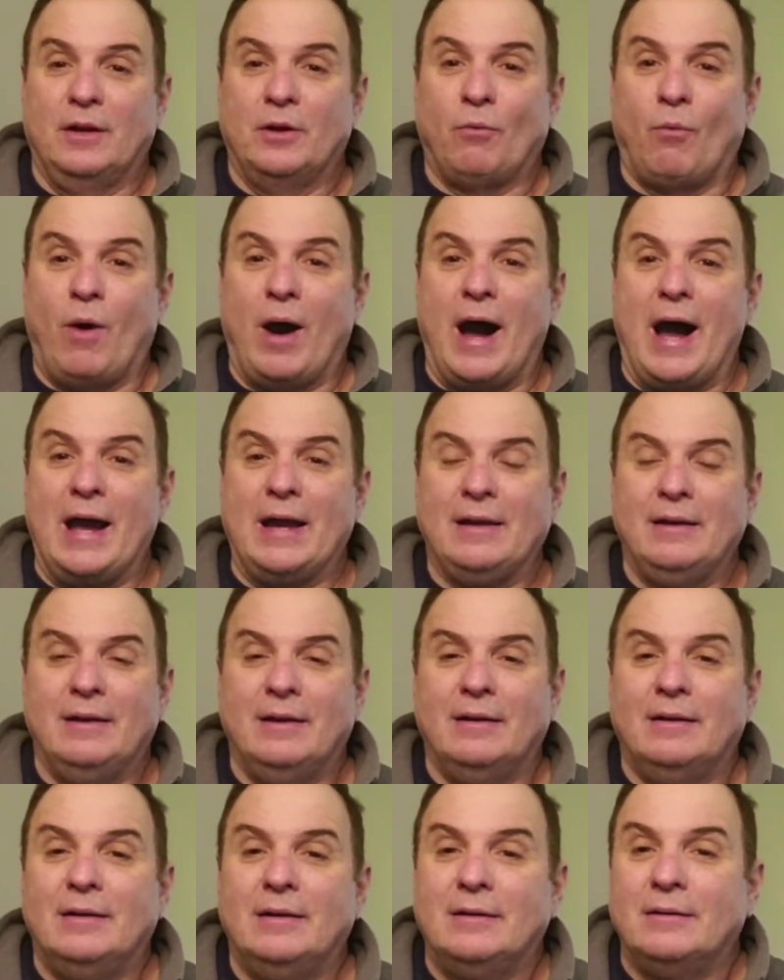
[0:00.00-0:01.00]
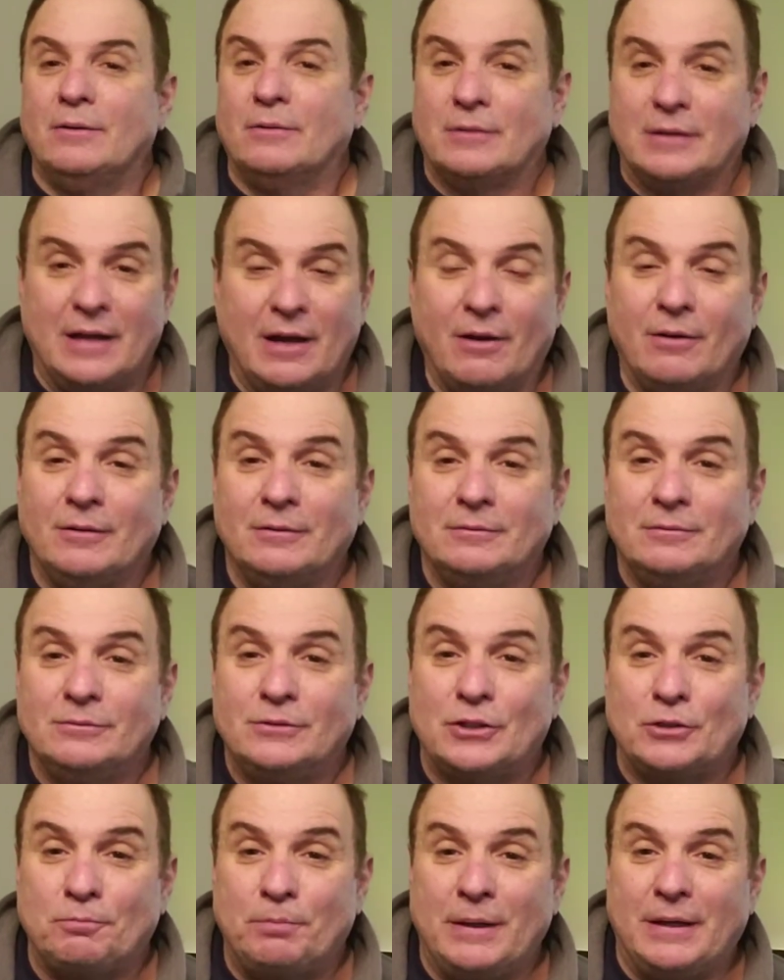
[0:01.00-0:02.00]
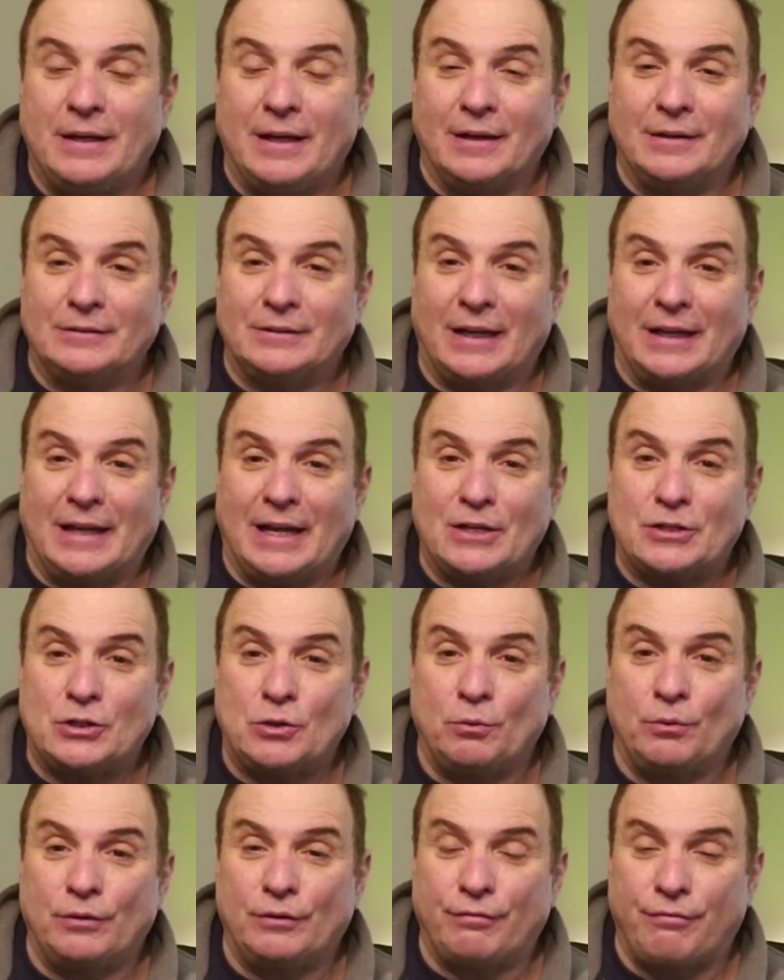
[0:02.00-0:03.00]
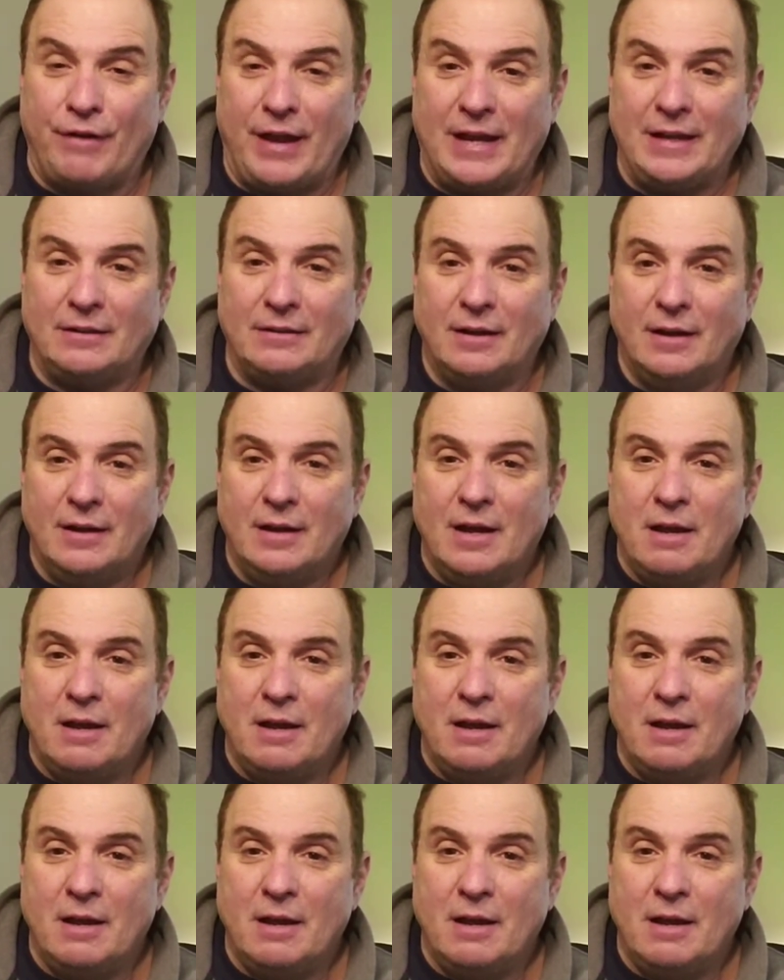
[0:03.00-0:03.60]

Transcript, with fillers: Why? Well, just because I guess it was fake.